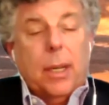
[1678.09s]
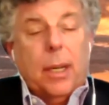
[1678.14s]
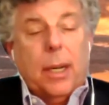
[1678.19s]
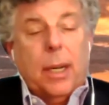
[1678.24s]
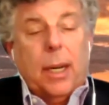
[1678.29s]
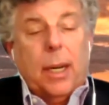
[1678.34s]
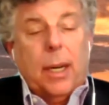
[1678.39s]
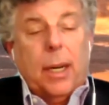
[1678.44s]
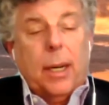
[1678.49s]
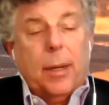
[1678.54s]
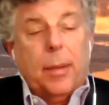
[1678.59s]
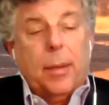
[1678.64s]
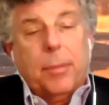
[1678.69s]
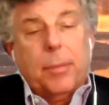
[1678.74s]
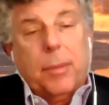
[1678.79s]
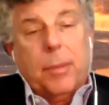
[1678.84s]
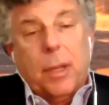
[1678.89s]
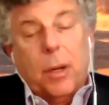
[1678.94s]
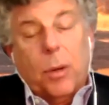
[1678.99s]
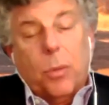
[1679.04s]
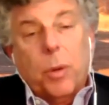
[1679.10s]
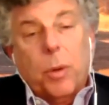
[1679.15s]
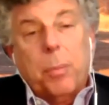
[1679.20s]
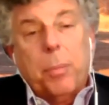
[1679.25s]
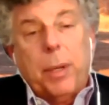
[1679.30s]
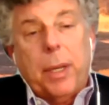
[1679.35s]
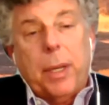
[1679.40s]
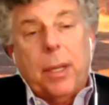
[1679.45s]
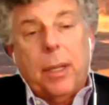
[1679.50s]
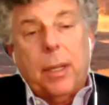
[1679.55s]

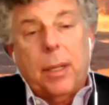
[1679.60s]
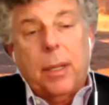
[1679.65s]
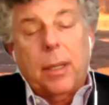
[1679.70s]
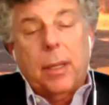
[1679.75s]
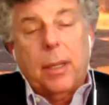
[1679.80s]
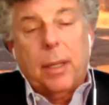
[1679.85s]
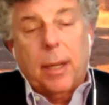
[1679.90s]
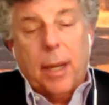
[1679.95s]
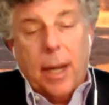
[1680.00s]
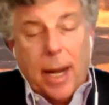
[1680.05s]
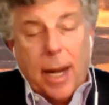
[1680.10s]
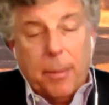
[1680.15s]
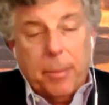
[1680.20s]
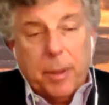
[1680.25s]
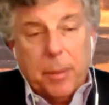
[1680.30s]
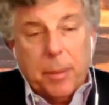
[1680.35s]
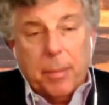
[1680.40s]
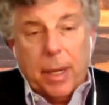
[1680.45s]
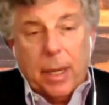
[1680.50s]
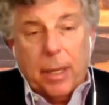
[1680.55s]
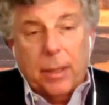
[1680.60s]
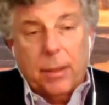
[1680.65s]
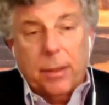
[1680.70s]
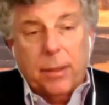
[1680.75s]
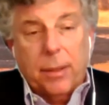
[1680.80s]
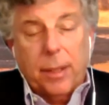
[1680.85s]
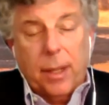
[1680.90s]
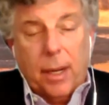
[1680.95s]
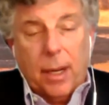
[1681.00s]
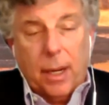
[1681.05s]
repeatedly compliment
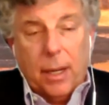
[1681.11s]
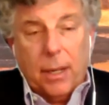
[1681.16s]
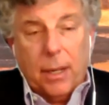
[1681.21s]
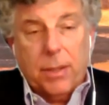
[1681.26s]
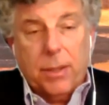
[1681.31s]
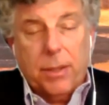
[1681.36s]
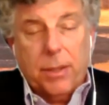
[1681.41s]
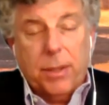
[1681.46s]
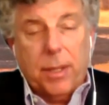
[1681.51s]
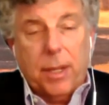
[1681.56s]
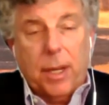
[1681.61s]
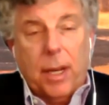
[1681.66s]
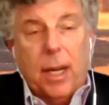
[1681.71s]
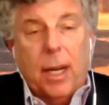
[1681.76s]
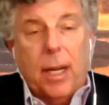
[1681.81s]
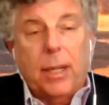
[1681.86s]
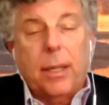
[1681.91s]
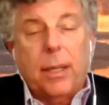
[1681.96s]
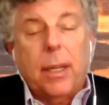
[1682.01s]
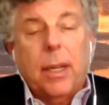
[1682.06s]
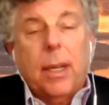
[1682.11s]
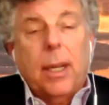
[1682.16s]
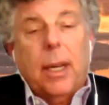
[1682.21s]
us on.